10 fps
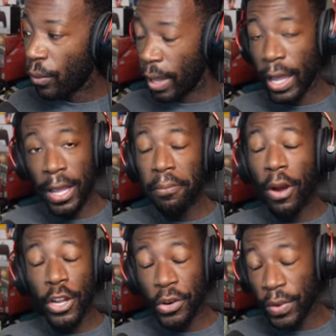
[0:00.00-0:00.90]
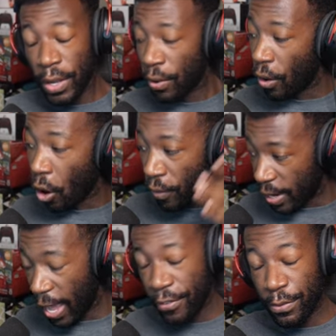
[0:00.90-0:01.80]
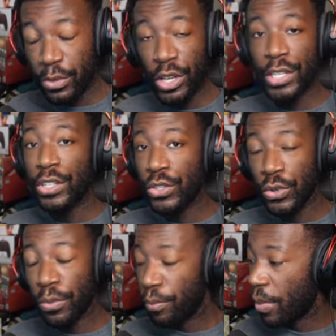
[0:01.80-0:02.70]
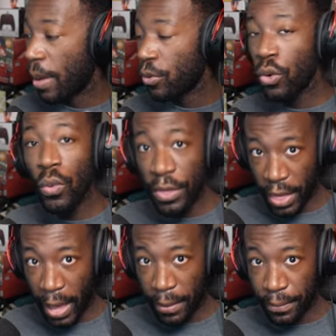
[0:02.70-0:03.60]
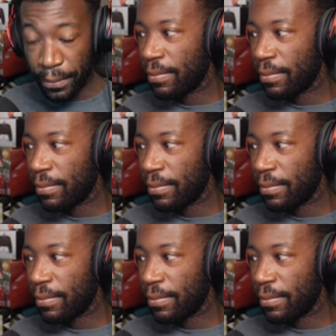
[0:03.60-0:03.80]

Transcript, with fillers: Okay, Mayuri, already have him, so that's a dupe, but I'm cool with that.